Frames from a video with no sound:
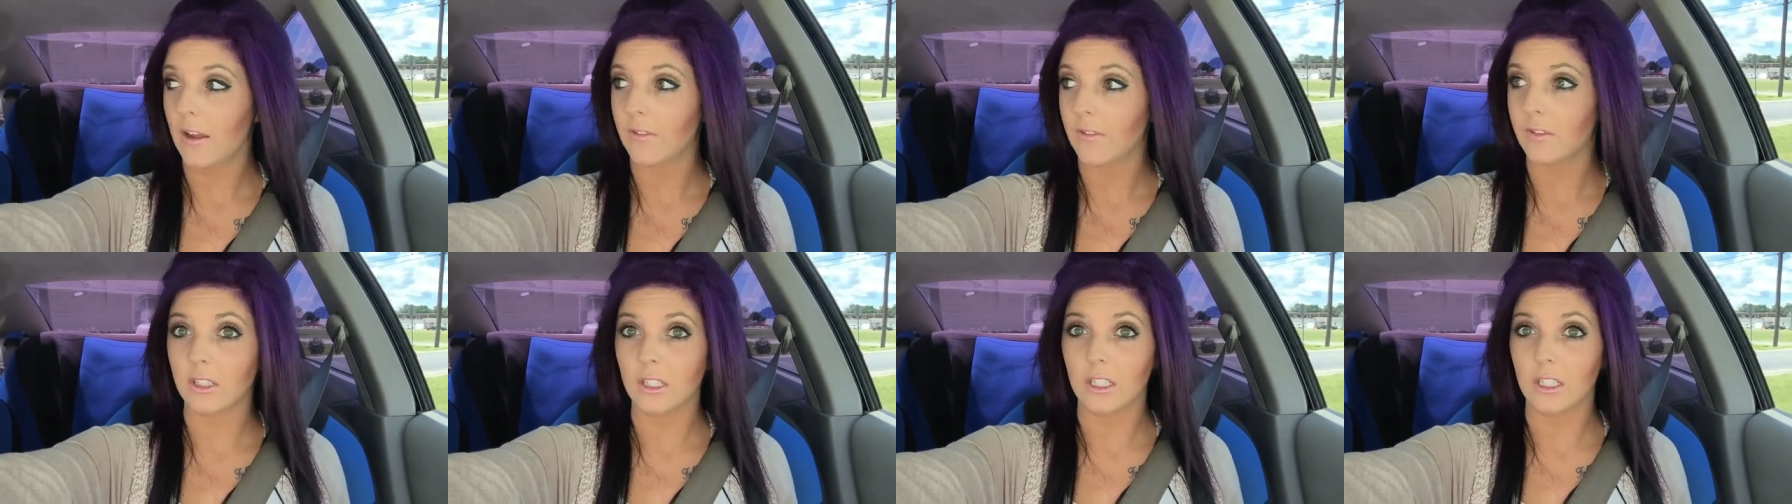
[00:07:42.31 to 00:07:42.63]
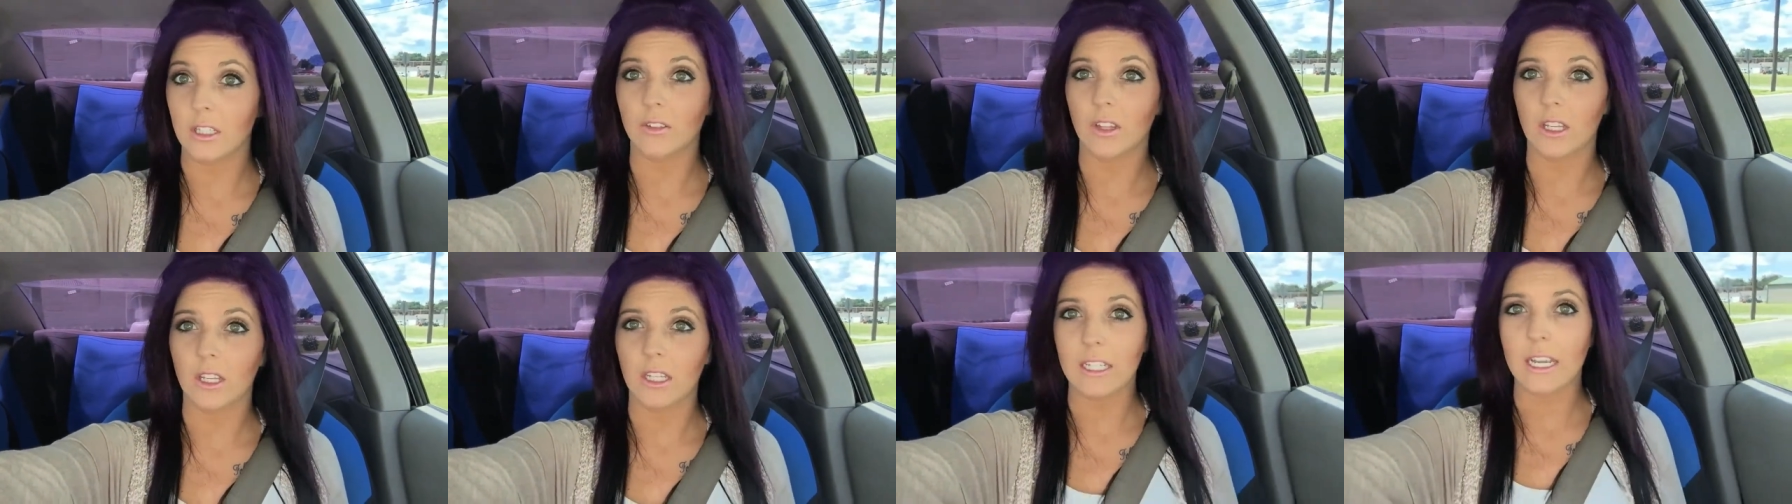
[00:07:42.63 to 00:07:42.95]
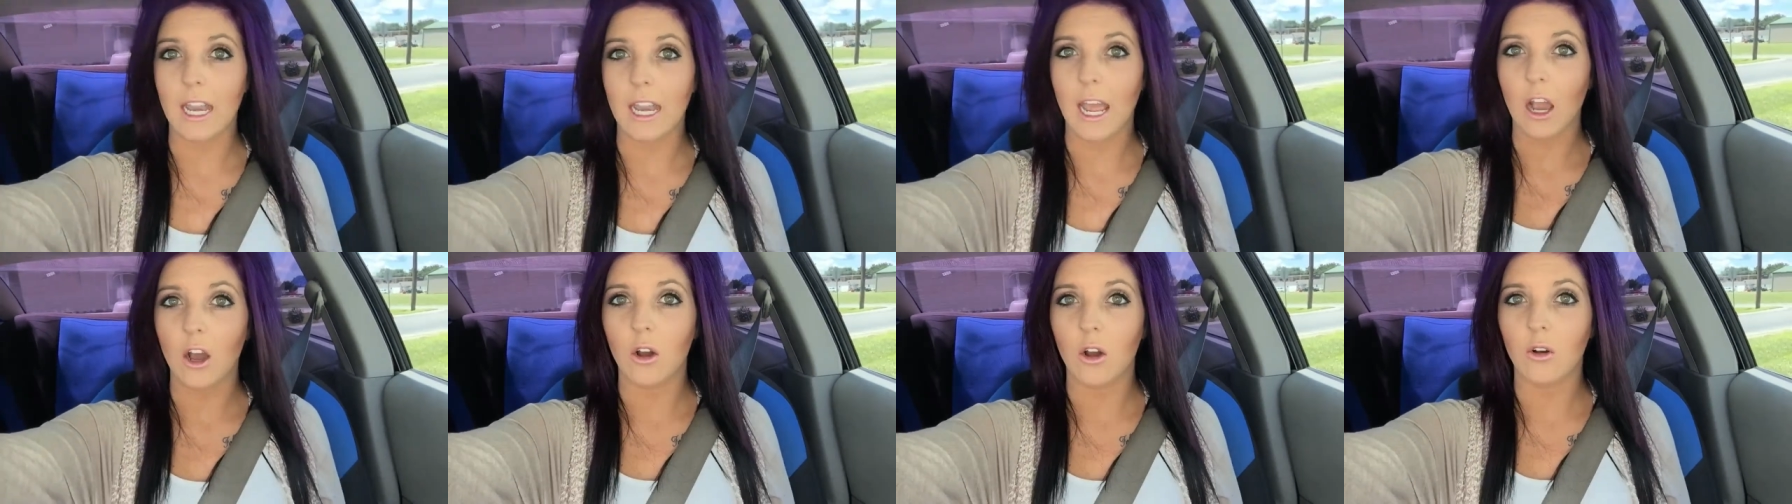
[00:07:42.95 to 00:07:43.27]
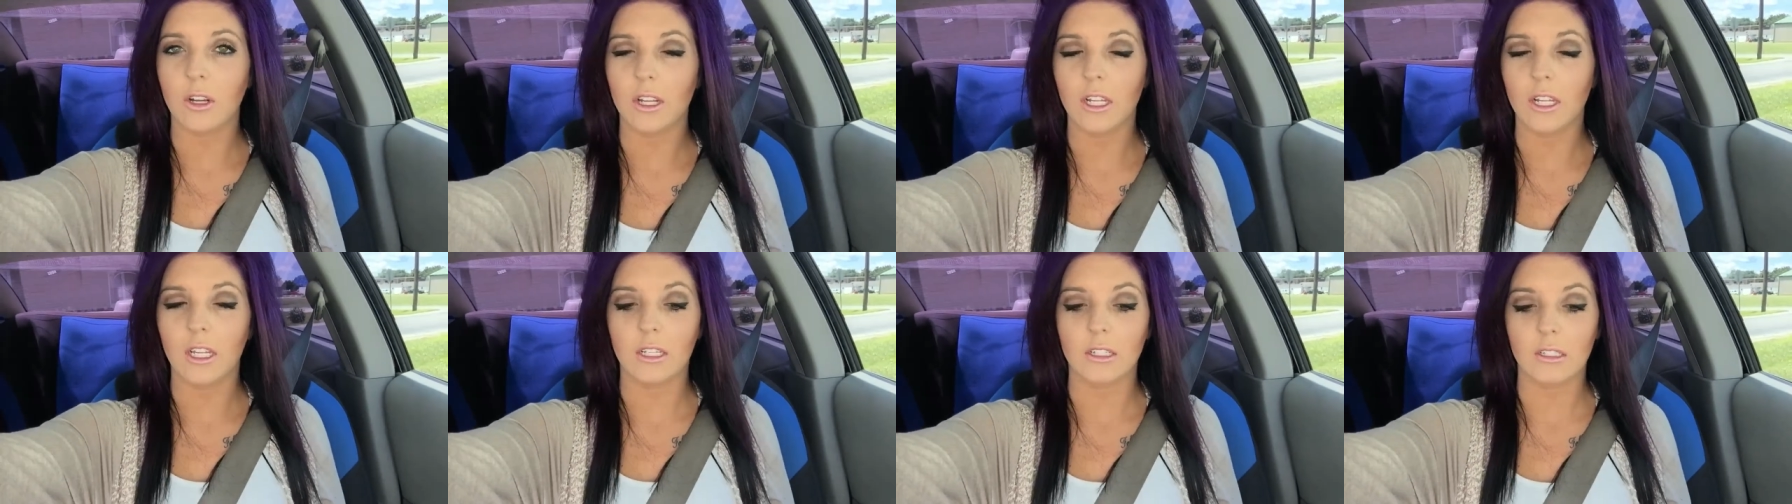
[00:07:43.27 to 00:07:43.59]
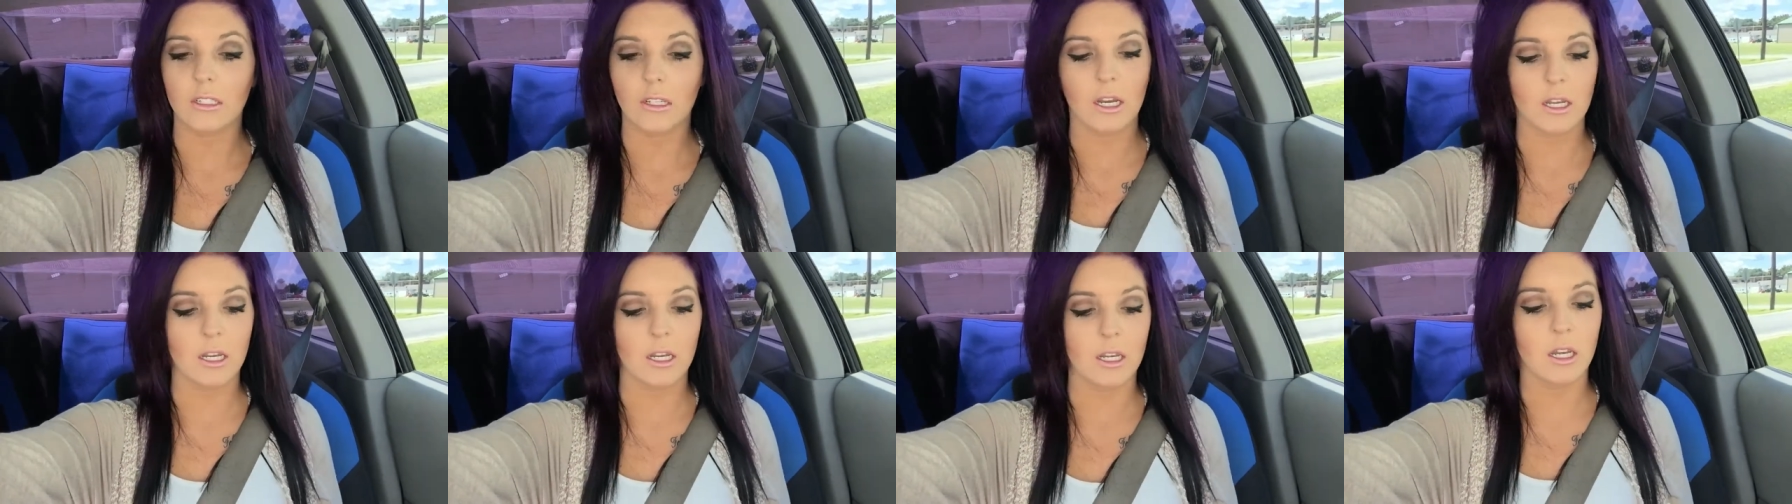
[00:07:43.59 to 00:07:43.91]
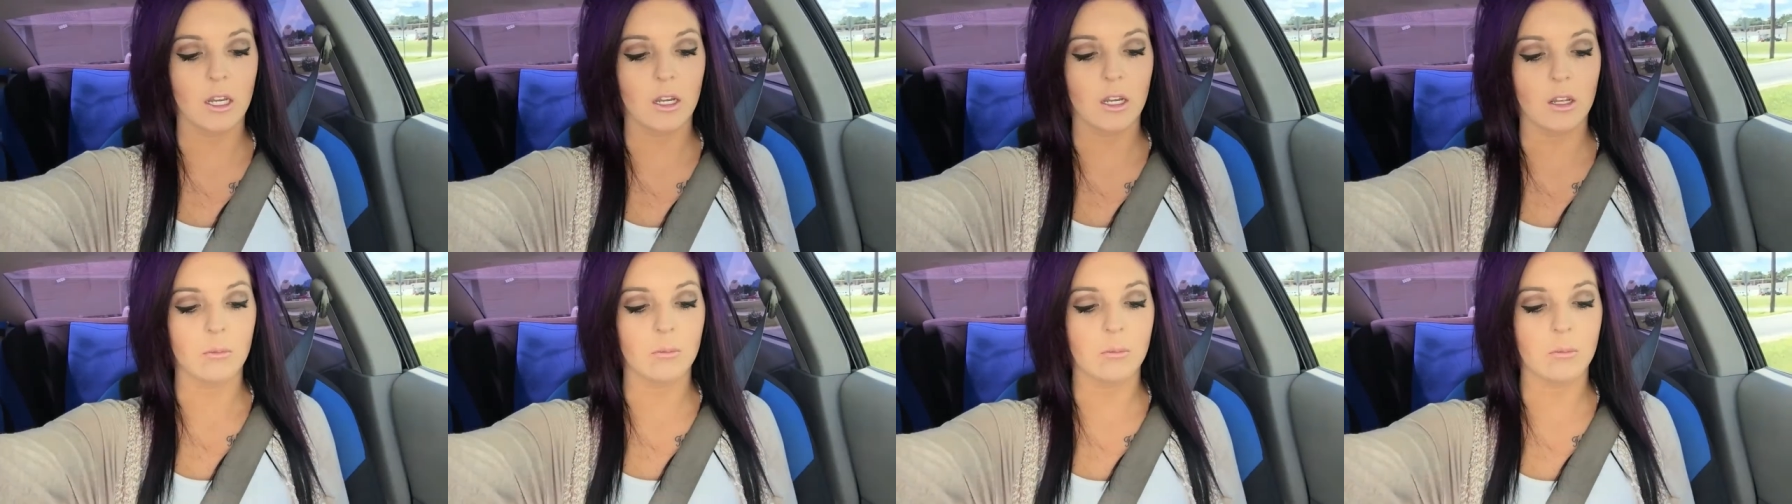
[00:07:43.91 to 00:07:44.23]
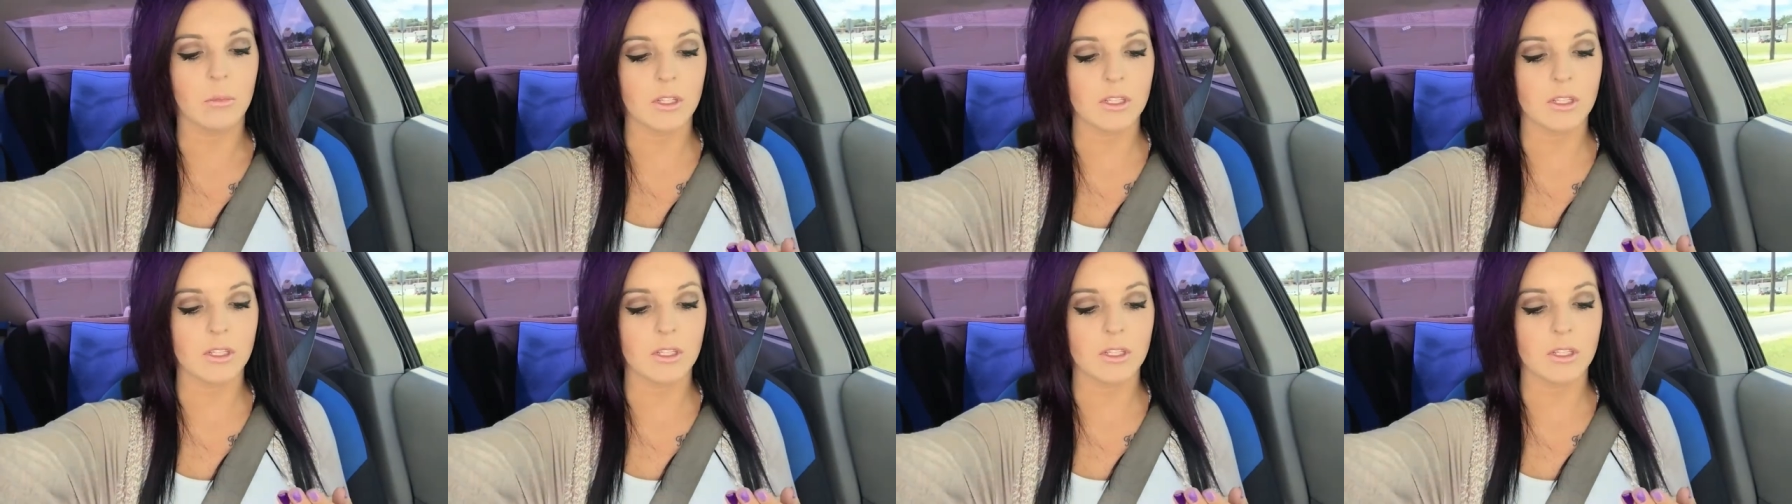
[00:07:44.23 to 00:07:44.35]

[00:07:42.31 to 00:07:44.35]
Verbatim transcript: have to leave like now and kind of need to